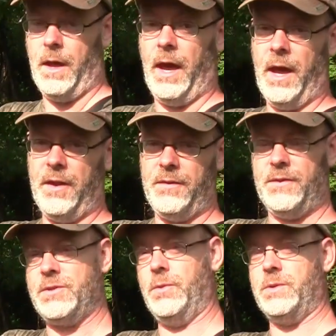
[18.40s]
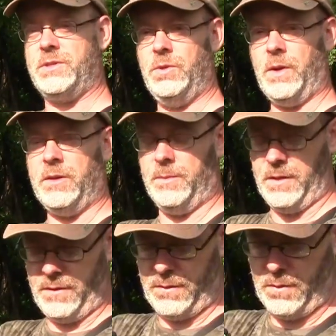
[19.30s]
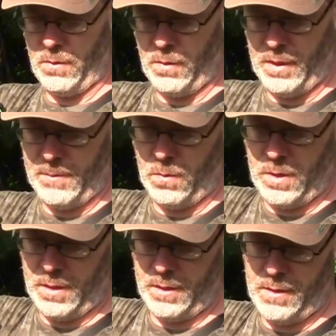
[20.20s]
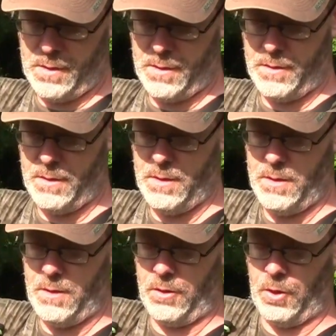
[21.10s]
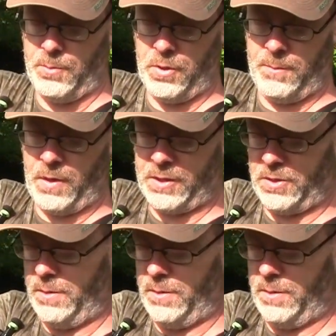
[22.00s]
And so there's two elements. Number one, you're putting pressure on